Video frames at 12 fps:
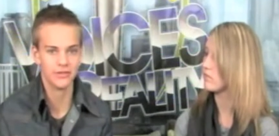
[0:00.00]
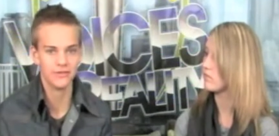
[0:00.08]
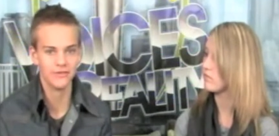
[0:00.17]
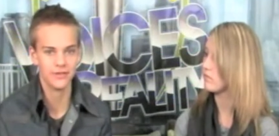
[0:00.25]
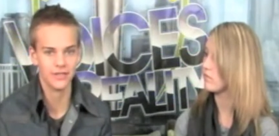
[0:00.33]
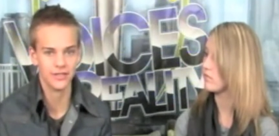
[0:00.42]

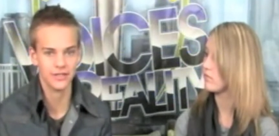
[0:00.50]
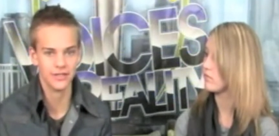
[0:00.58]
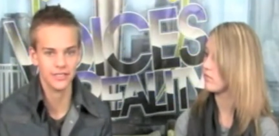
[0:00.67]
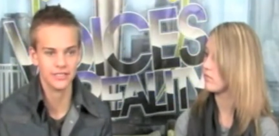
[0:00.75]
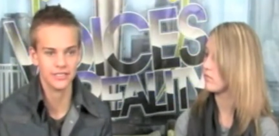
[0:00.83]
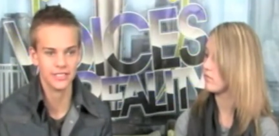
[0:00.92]
Speaker 1: for
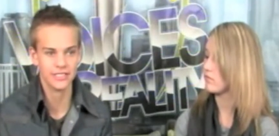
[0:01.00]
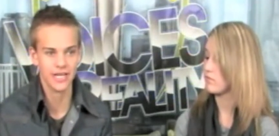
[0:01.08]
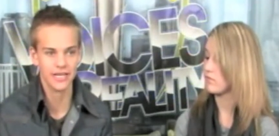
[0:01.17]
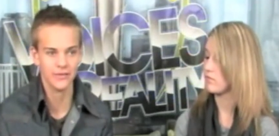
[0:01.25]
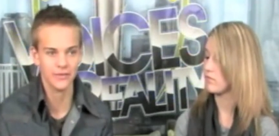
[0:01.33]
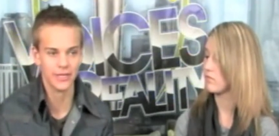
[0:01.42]
the
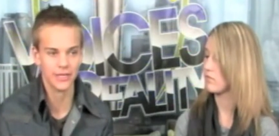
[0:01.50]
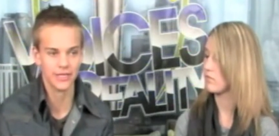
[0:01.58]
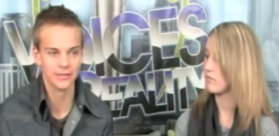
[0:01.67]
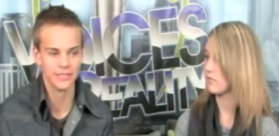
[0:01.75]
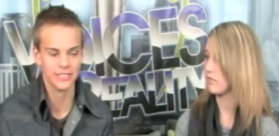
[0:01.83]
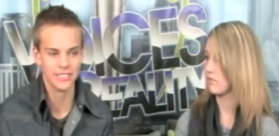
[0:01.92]
Society of
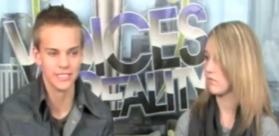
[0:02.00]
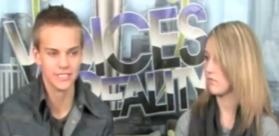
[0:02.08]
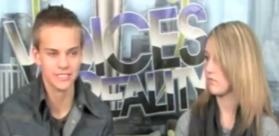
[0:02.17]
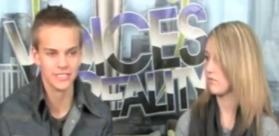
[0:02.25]
American Magicians,